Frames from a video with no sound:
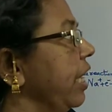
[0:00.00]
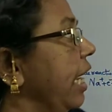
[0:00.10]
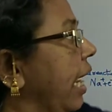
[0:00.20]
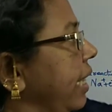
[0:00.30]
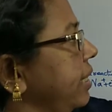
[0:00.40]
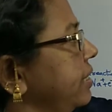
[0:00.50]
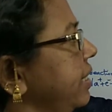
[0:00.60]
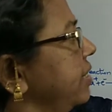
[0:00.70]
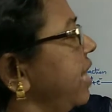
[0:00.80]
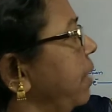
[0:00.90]

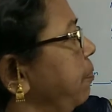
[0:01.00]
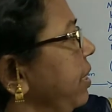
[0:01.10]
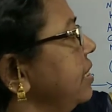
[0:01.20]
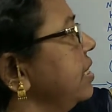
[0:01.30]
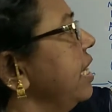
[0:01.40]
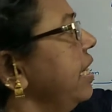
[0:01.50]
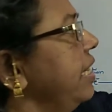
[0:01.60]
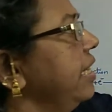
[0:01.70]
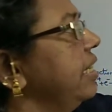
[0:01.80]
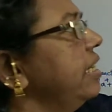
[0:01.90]
That means
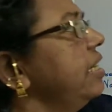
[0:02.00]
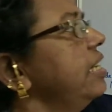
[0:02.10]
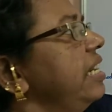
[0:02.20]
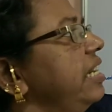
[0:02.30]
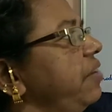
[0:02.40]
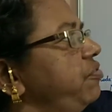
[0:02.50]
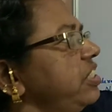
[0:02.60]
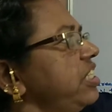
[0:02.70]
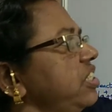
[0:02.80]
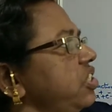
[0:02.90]
here
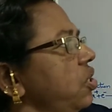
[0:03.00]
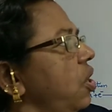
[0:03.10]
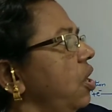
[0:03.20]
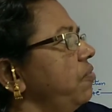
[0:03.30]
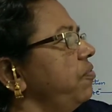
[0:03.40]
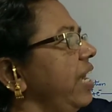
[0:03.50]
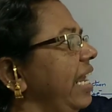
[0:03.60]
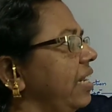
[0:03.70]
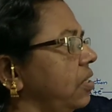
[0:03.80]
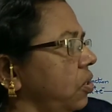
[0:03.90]
deficiency of
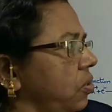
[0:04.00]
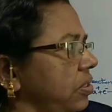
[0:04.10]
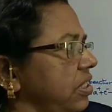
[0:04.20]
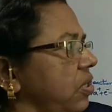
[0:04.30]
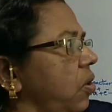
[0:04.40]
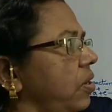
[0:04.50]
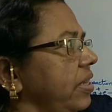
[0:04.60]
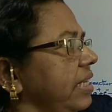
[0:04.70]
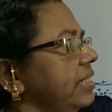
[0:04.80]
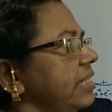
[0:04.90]
electrons on
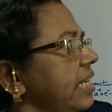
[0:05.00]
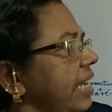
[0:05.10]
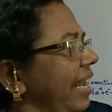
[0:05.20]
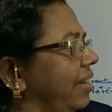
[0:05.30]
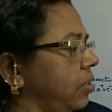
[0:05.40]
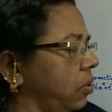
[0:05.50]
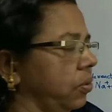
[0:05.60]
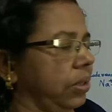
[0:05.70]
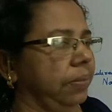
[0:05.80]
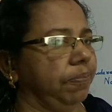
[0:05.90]
this
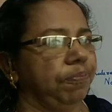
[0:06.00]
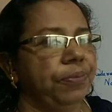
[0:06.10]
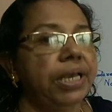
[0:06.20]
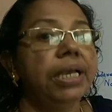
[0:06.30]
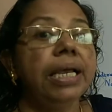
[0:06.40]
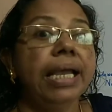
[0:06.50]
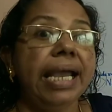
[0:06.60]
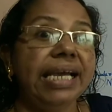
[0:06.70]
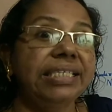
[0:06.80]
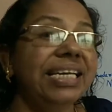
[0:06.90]
electrode.
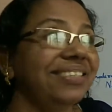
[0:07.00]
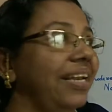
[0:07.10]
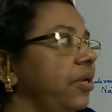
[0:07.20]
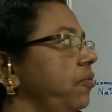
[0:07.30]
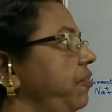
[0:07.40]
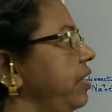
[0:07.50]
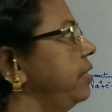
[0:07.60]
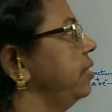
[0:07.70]
As a result of it,